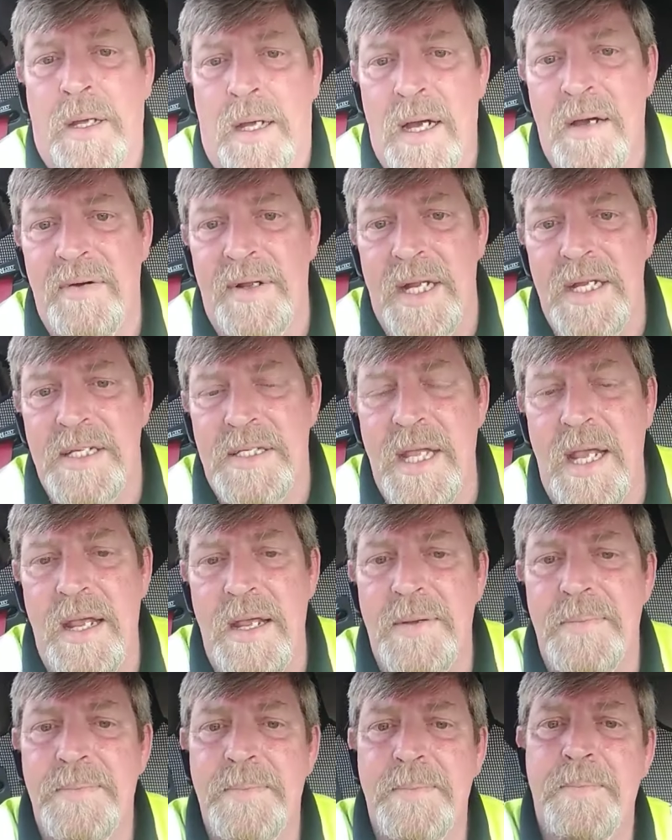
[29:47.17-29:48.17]
Have a nice
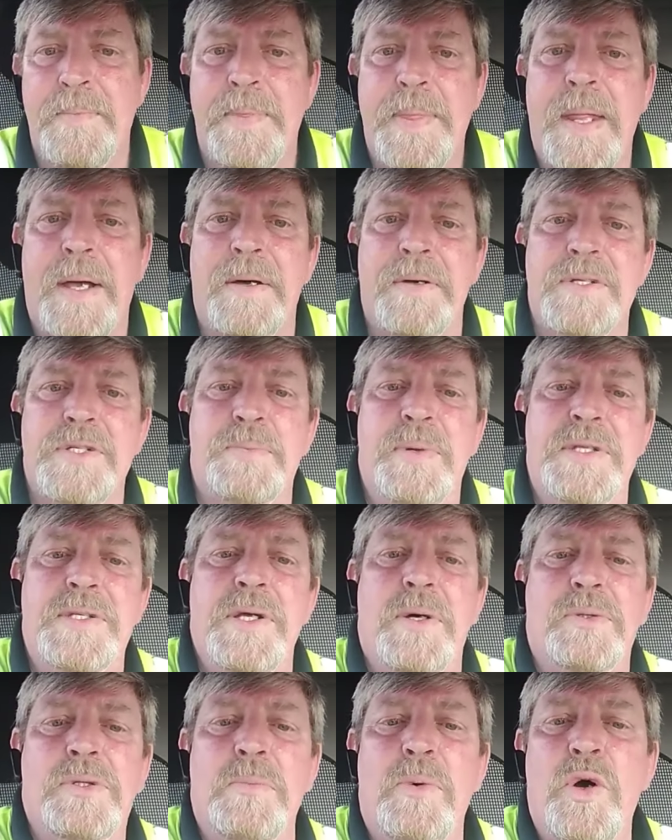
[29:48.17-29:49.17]
day. I'll speak to
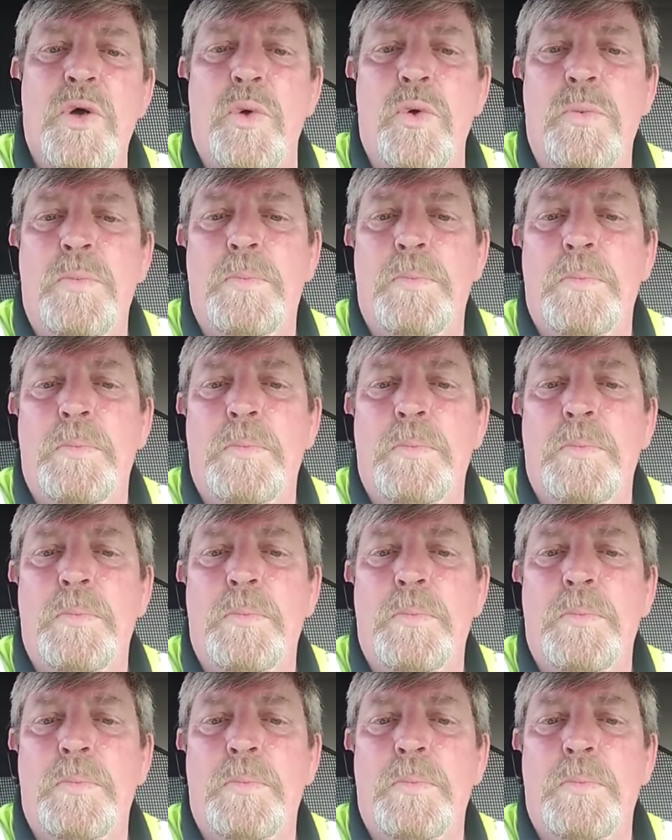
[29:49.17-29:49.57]
you all tomorrow.